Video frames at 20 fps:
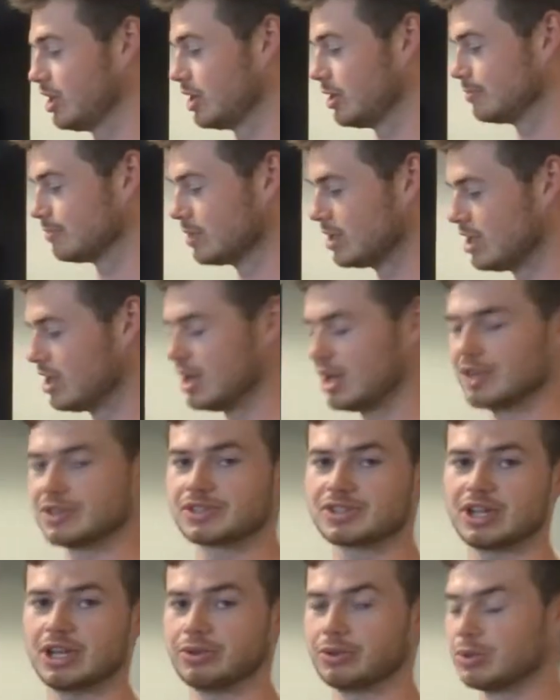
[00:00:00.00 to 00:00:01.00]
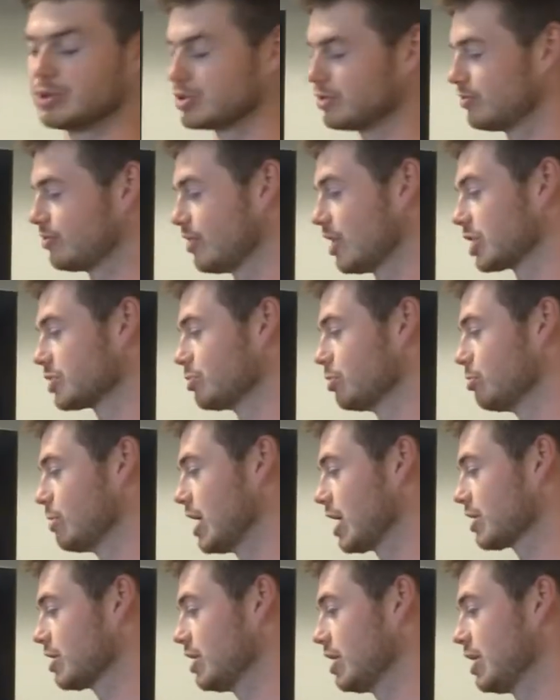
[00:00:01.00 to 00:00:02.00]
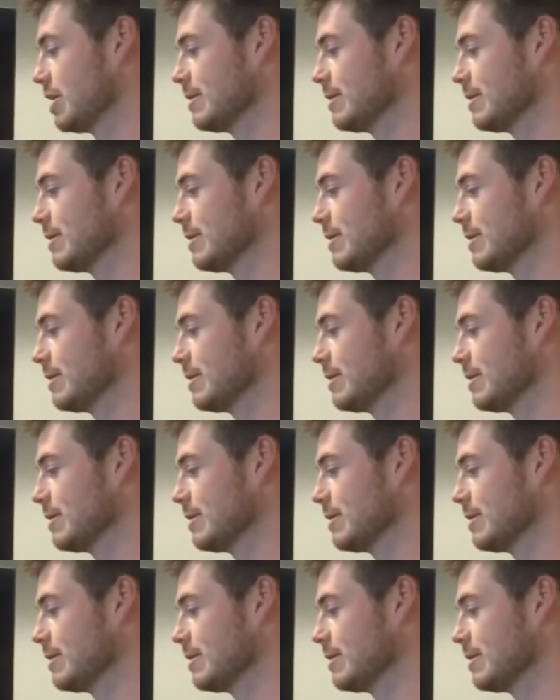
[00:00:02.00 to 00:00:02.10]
and stay loose and flexible back there.